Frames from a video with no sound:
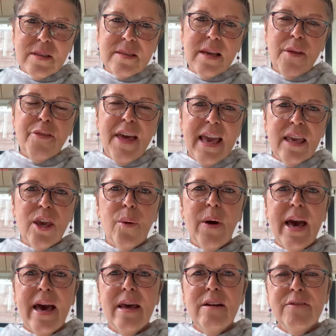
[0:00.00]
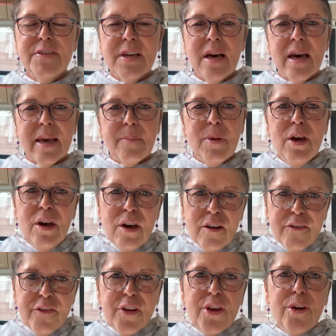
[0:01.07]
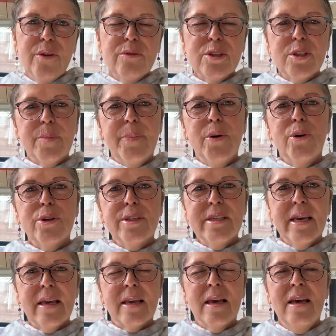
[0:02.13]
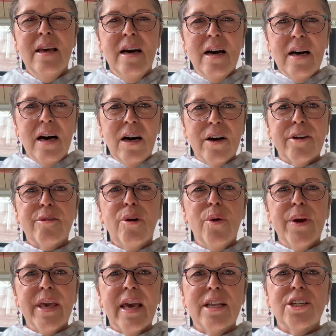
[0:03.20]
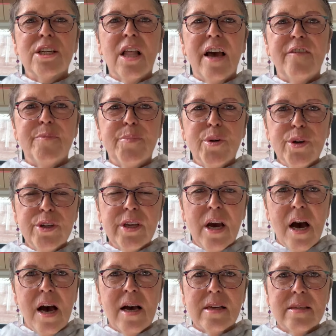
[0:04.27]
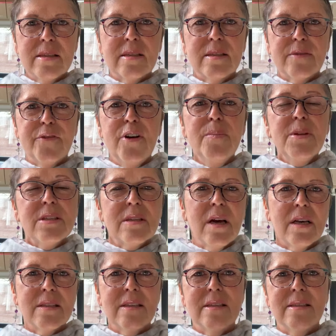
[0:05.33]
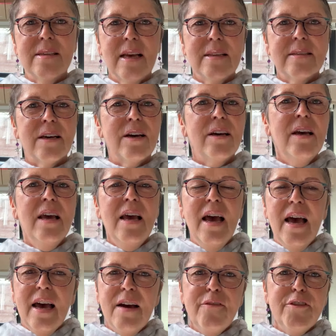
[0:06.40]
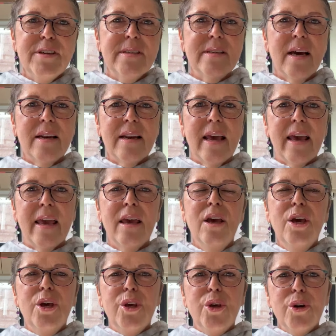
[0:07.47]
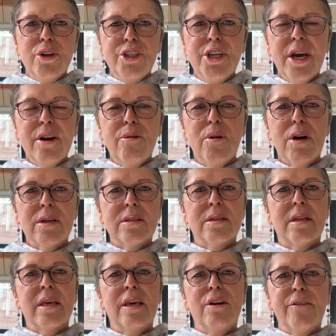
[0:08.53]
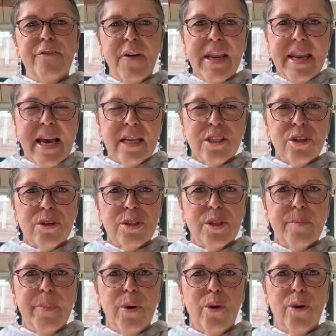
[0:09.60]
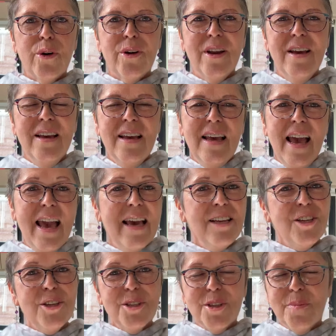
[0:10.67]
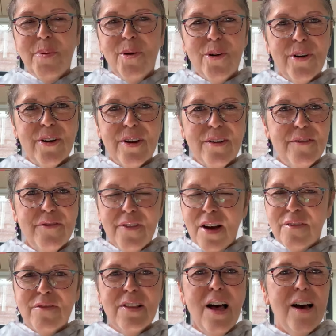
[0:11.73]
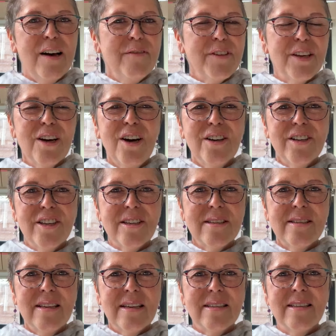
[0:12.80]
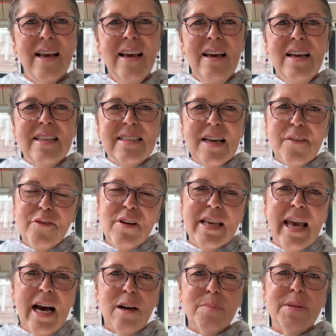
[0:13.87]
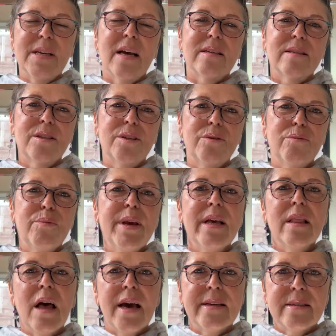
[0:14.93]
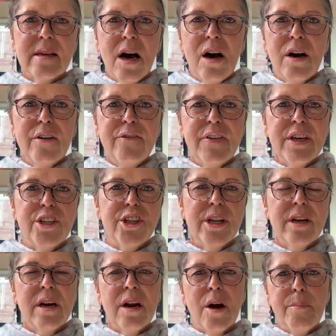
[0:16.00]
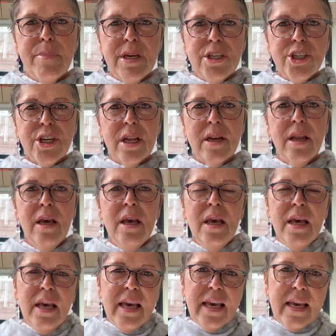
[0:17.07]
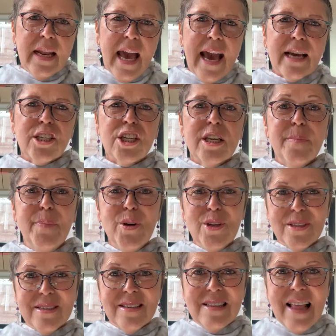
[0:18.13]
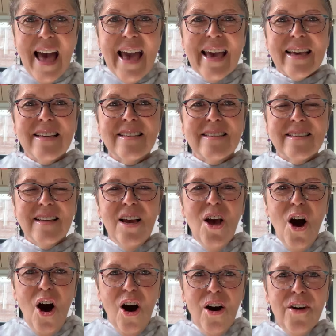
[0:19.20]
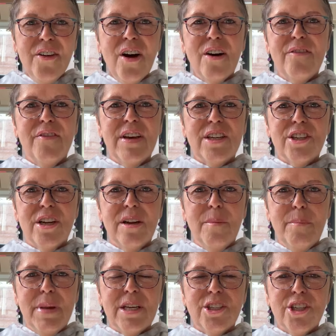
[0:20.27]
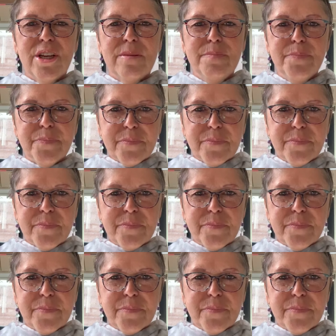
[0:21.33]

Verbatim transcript: say thank you ahead of time for you supporting our Growing Edge Live broadcasts from the Satya Center every Sunday. Your generosity, your financial support, and your support of, of love and consciousness definitely helps us to realize our vision and our mission. It actually puts legs on our vision and mission.